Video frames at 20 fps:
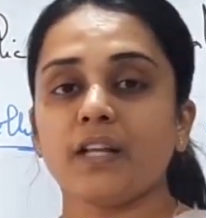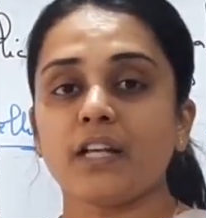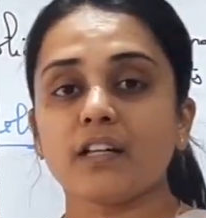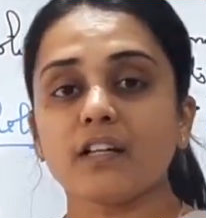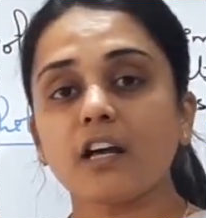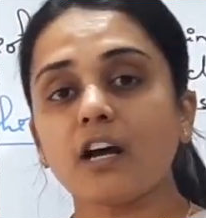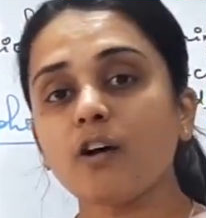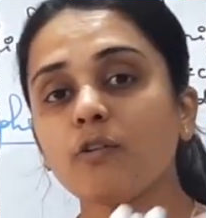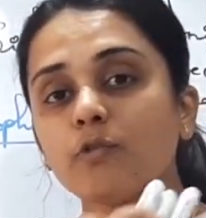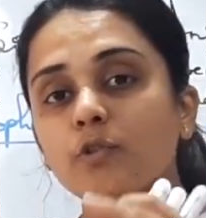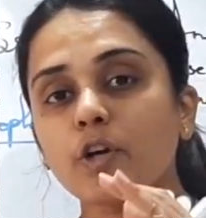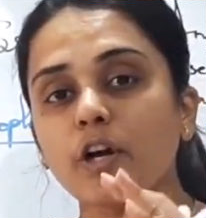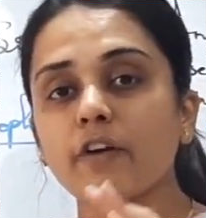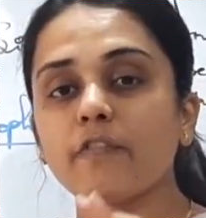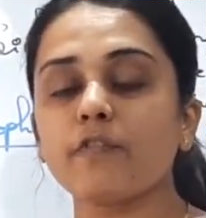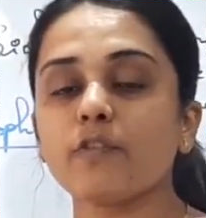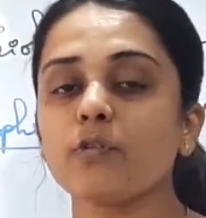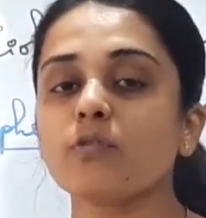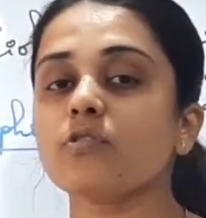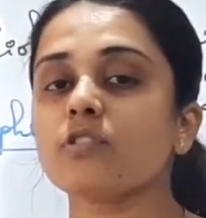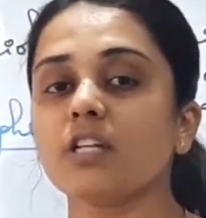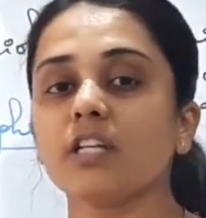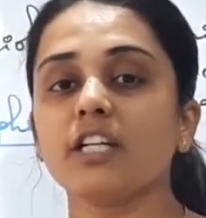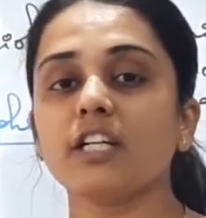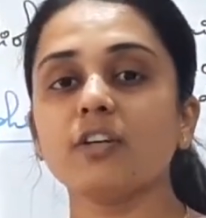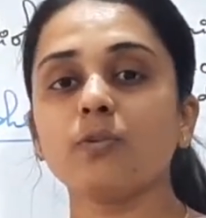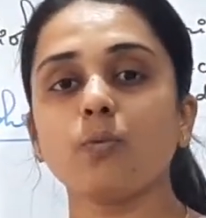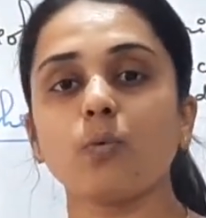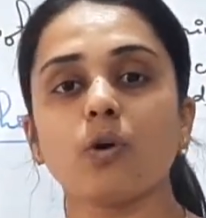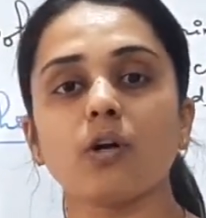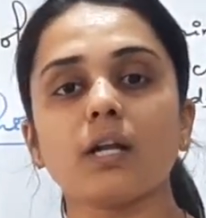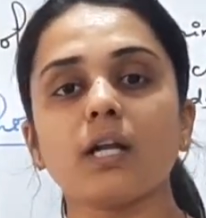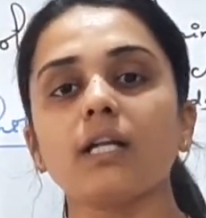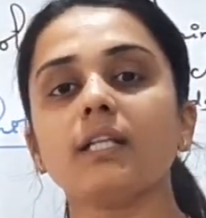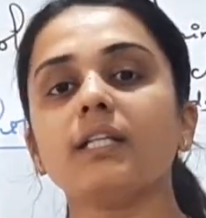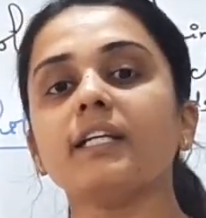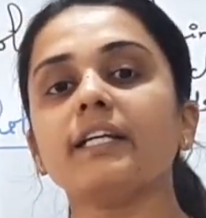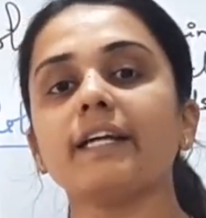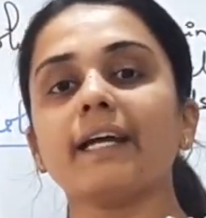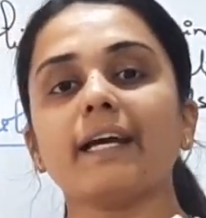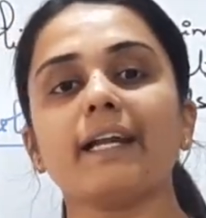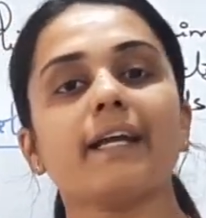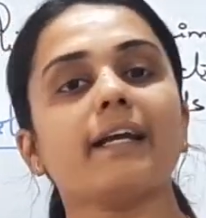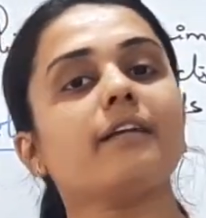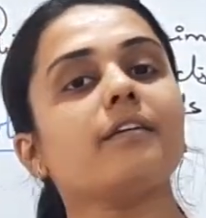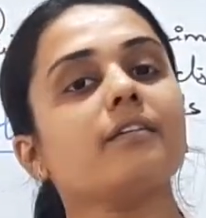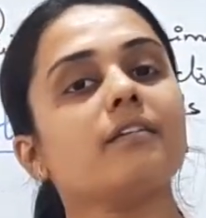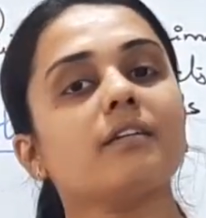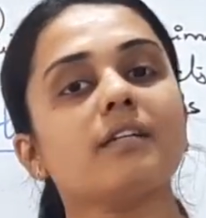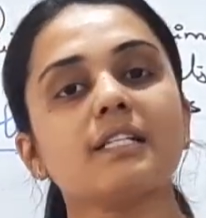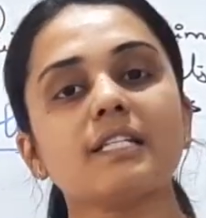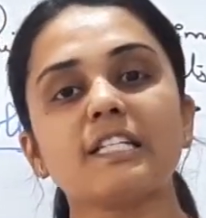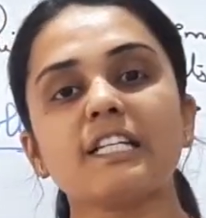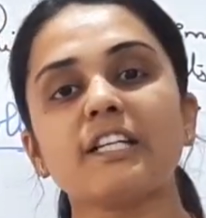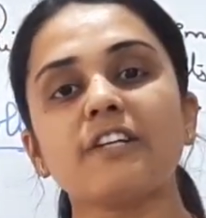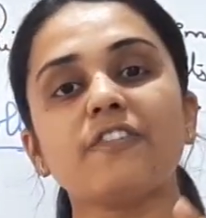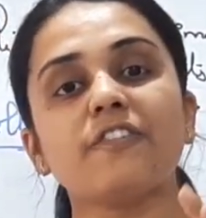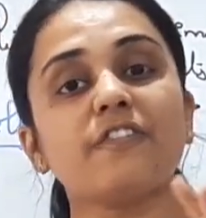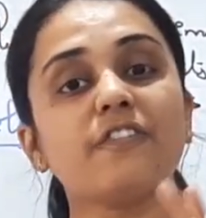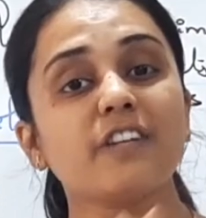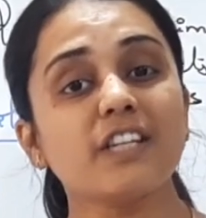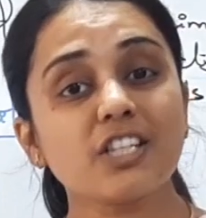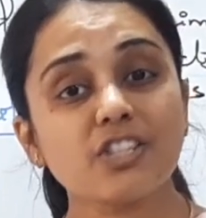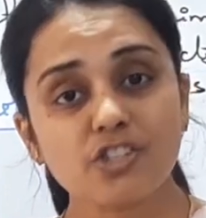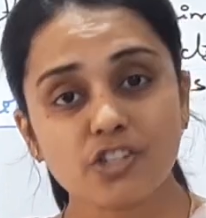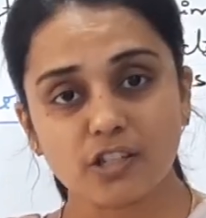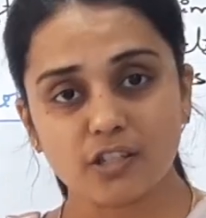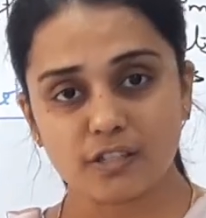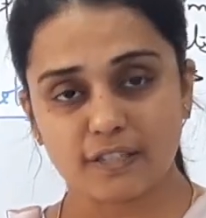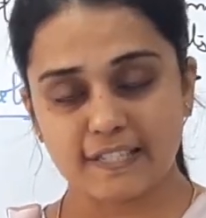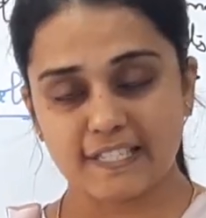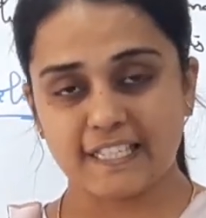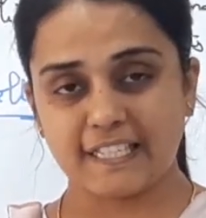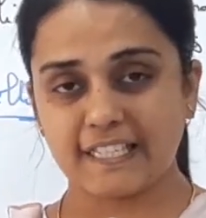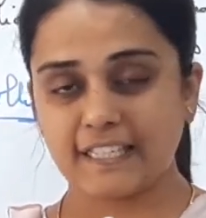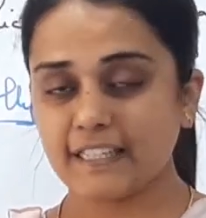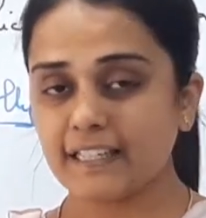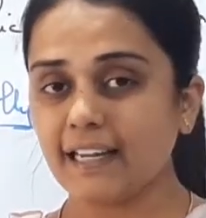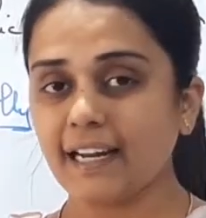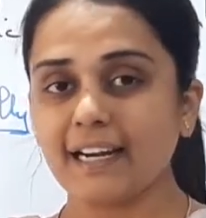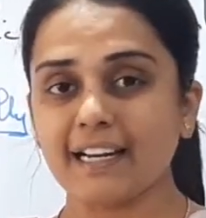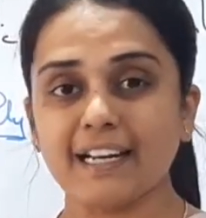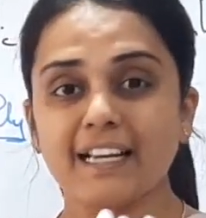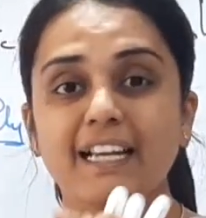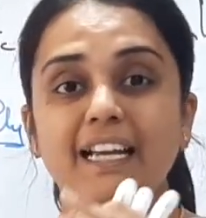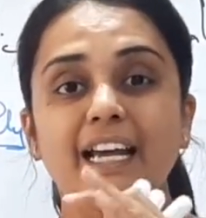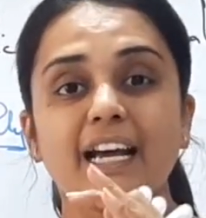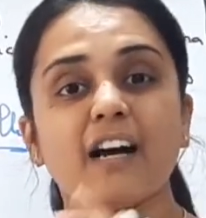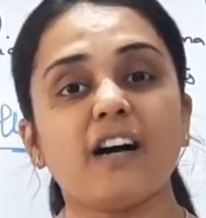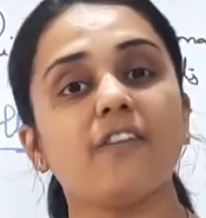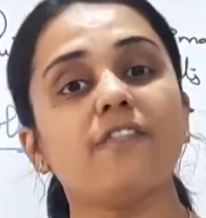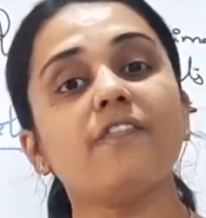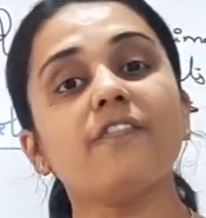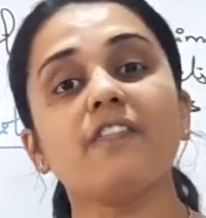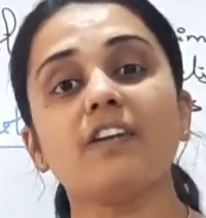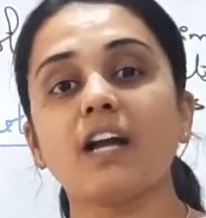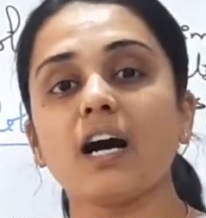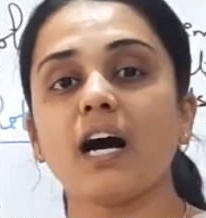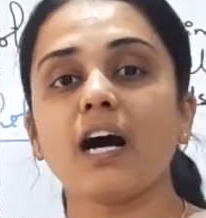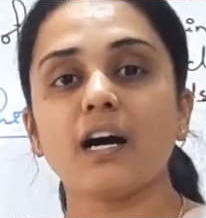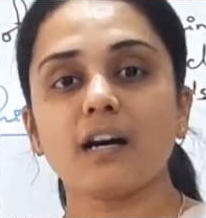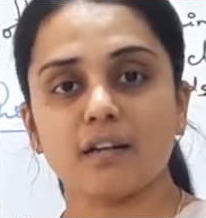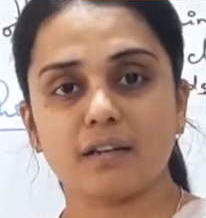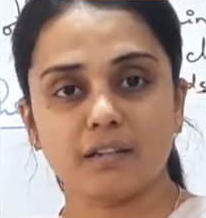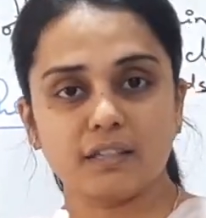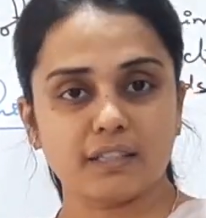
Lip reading: Now you have to study what are the characteristic features that a flower,